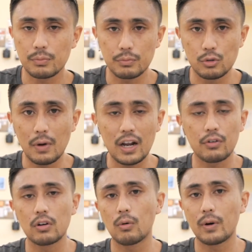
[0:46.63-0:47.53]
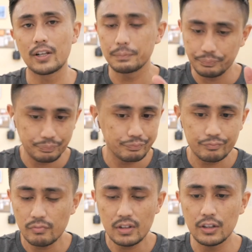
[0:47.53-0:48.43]
you might have heard already,
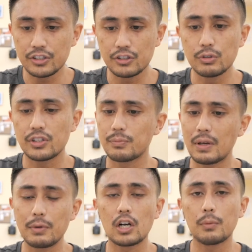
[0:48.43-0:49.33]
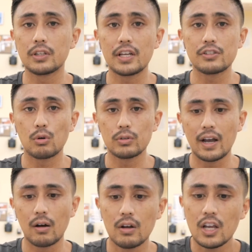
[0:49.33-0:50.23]
this news is maybe a couple days old
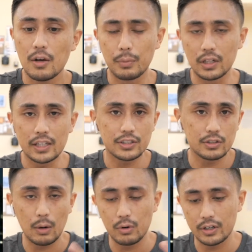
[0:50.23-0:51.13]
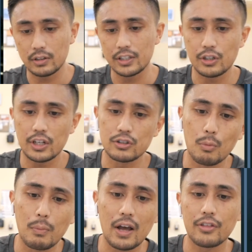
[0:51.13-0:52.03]
now, but I want to let you guys know
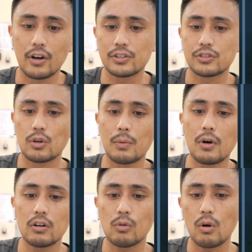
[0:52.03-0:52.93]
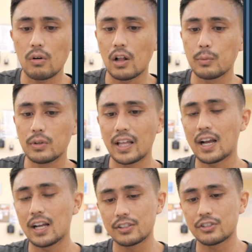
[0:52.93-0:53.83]
my thoughts. So I'm on Heroic Hollywood that
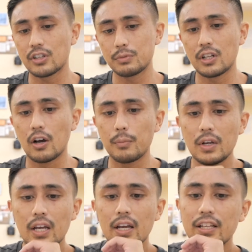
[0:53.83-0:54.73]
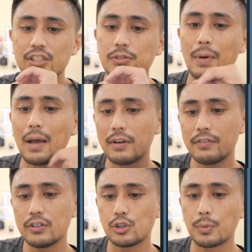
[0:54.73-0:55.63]
kind of sums it up. It says, Batman
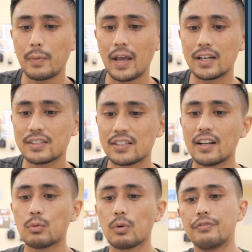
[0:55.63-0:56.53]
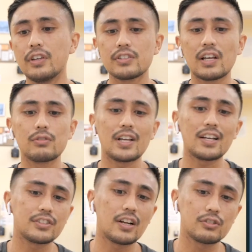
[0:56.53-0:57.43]
v Superman designer reveals how
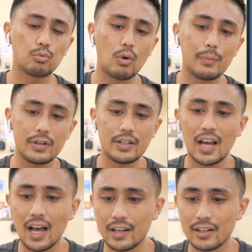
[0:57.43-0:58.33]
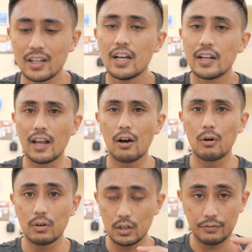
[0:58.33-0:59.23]
Zack Snyder's Robin died.
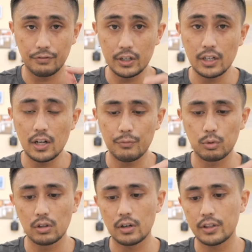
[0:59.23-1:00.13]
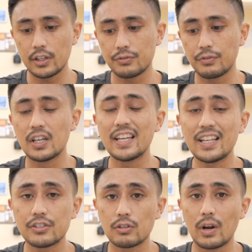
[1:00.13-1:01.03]
Now, funny enough, we're learning this via
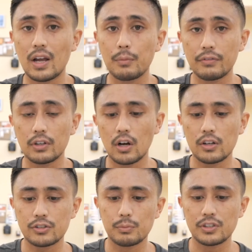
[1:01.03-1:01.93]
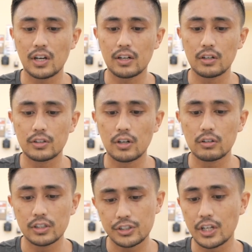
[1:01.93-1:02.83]
Instagram of the costume designer,
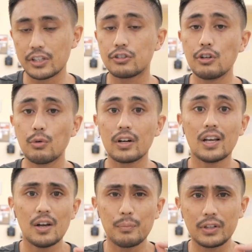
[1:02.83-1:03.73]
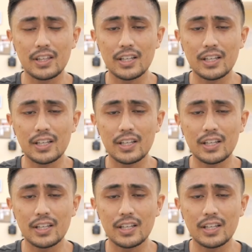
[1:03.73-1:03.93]
Douglas J. Stewart, but